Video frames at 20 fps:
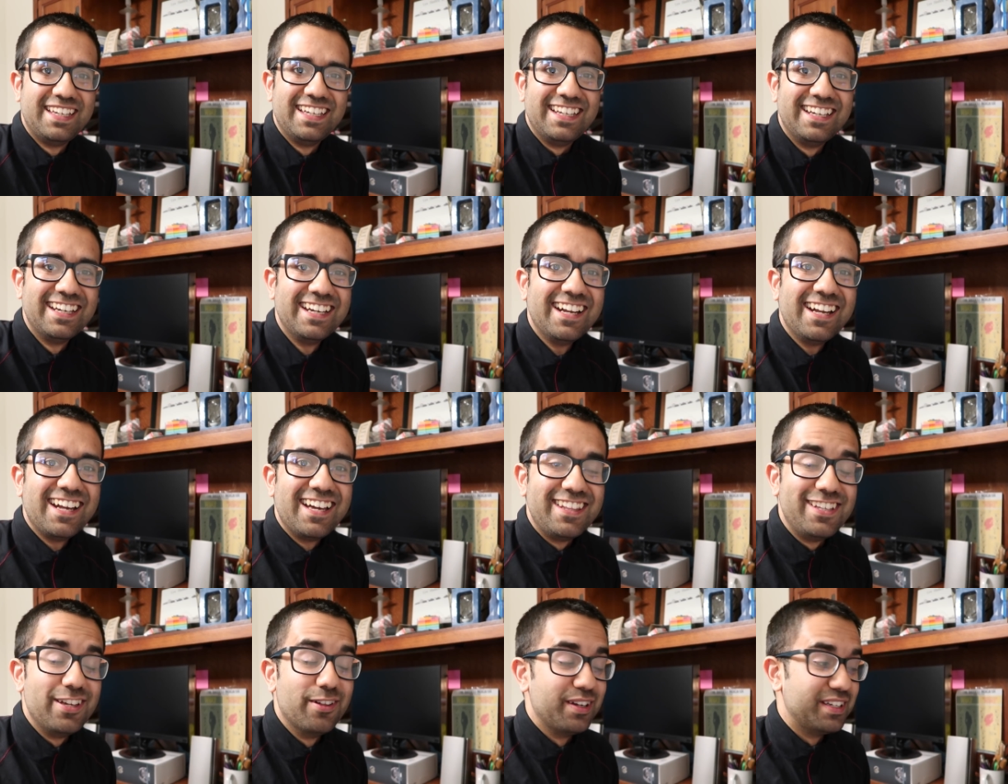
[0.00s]

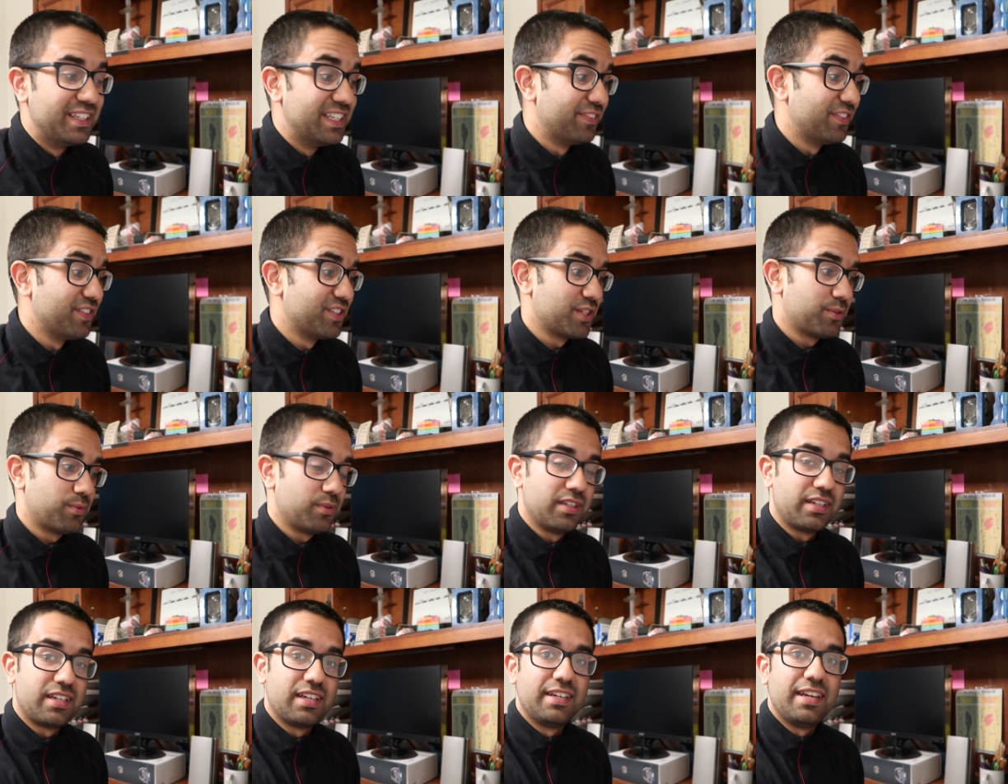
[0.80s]
The only difference is
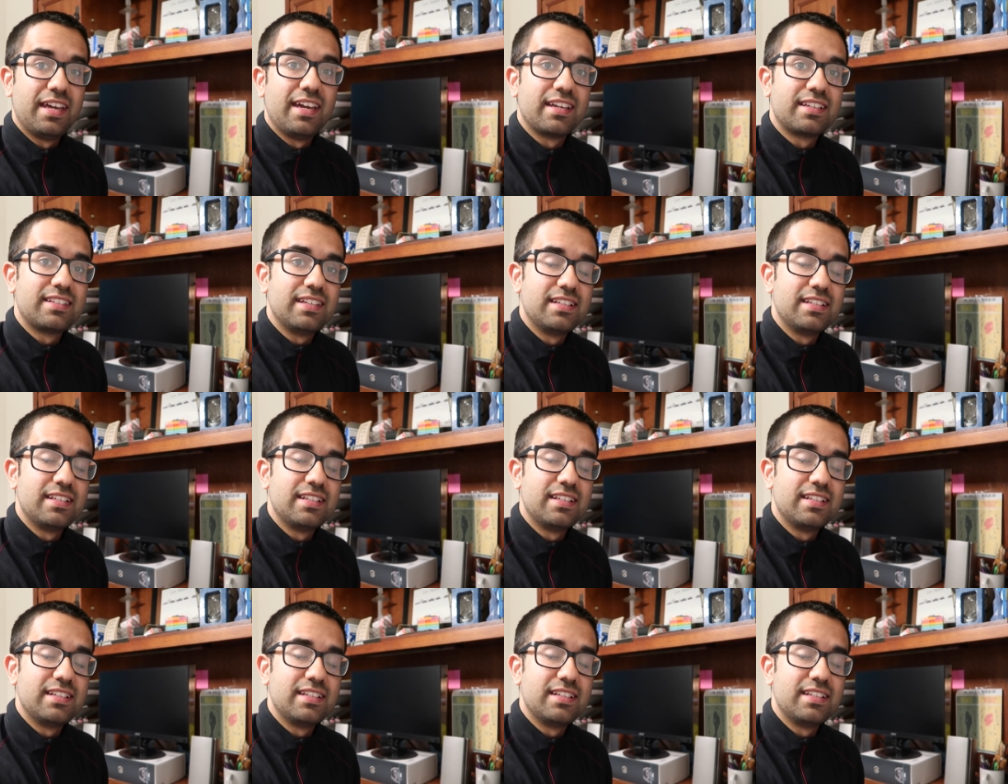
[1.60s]
with the Kinect,